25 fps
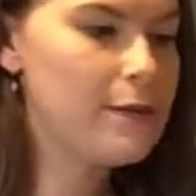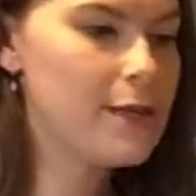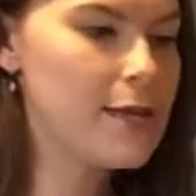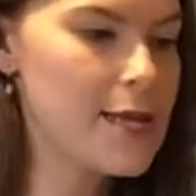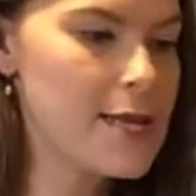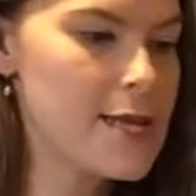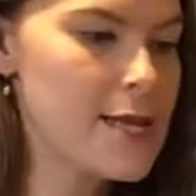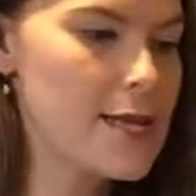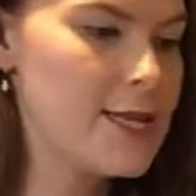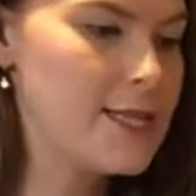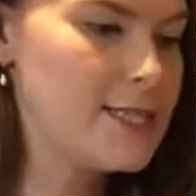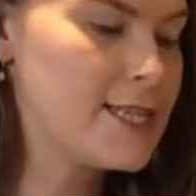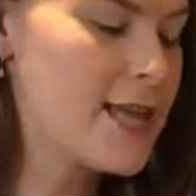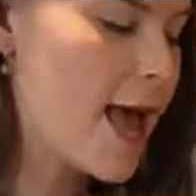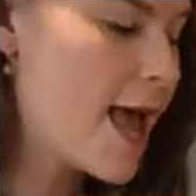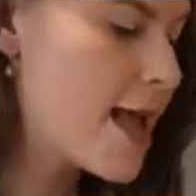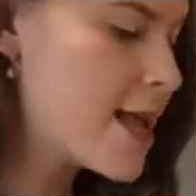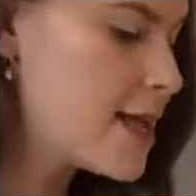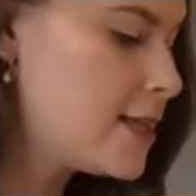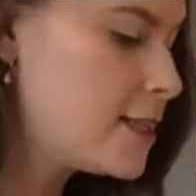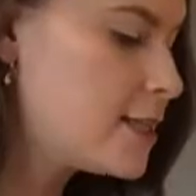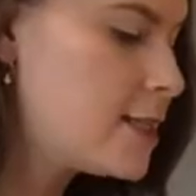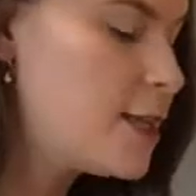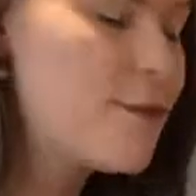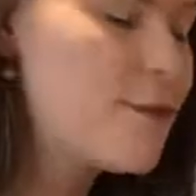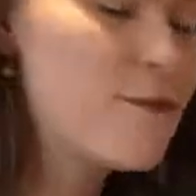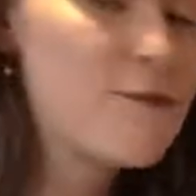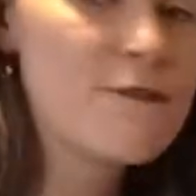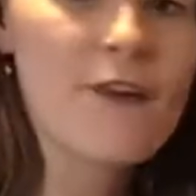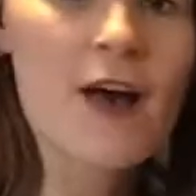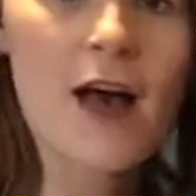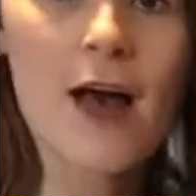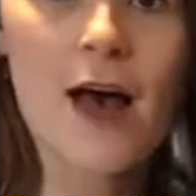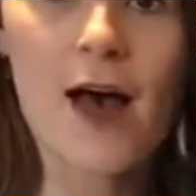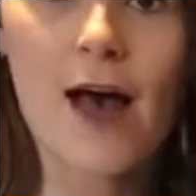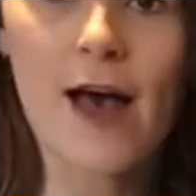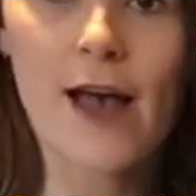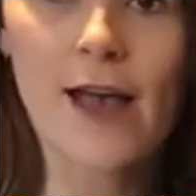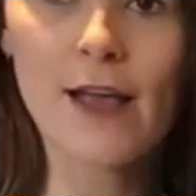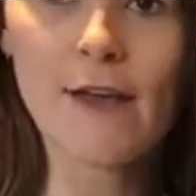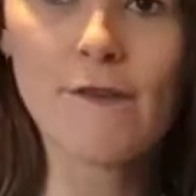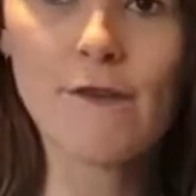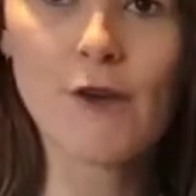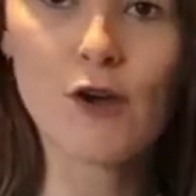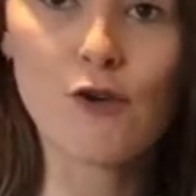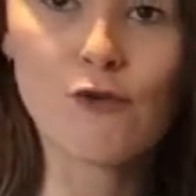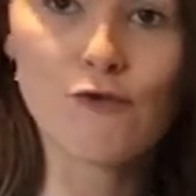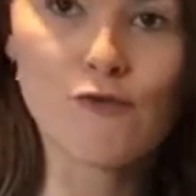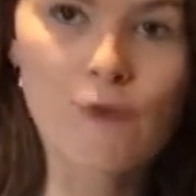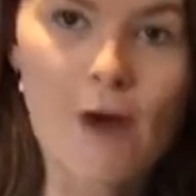need
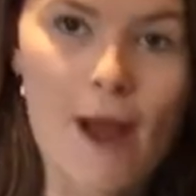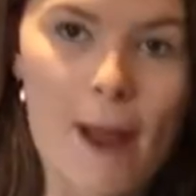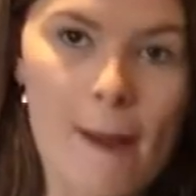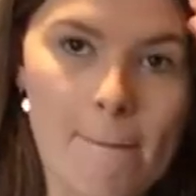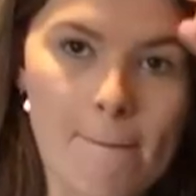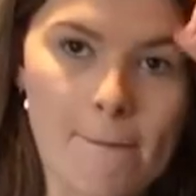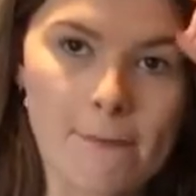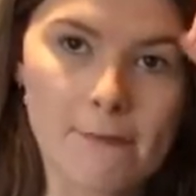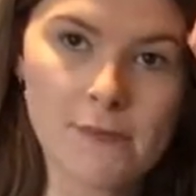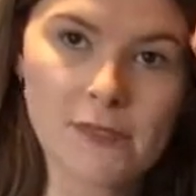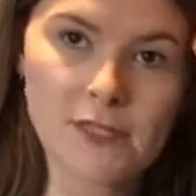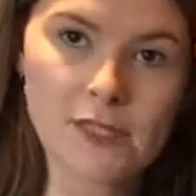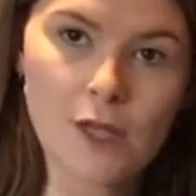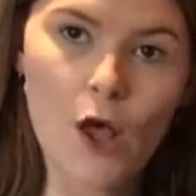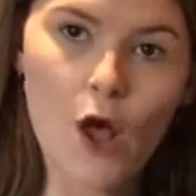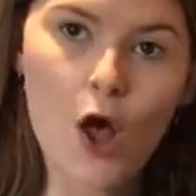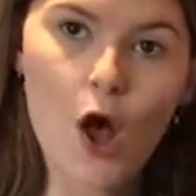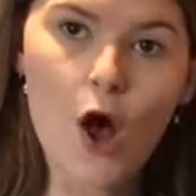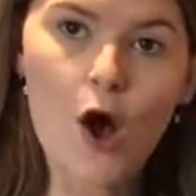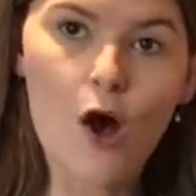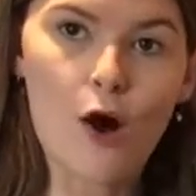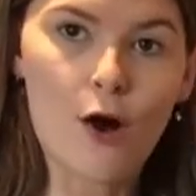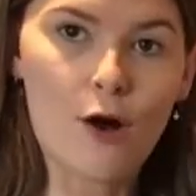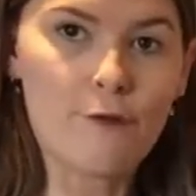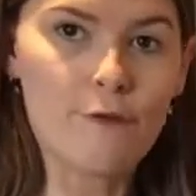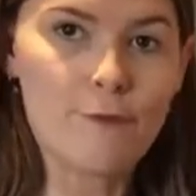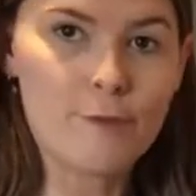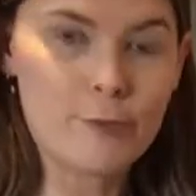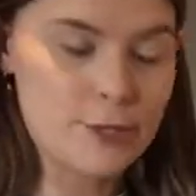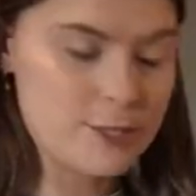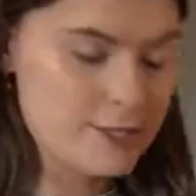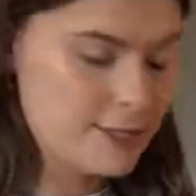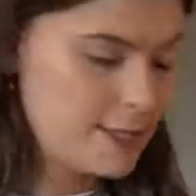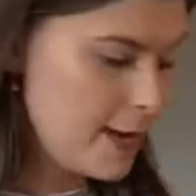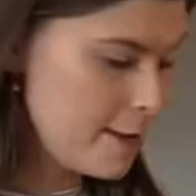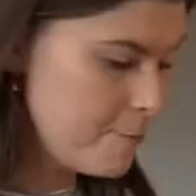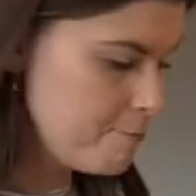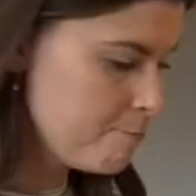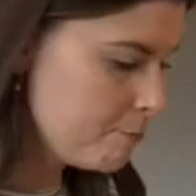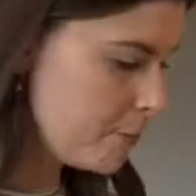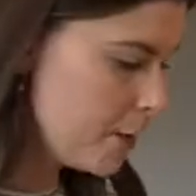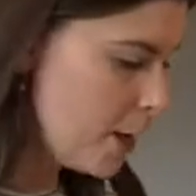85 grams of butter.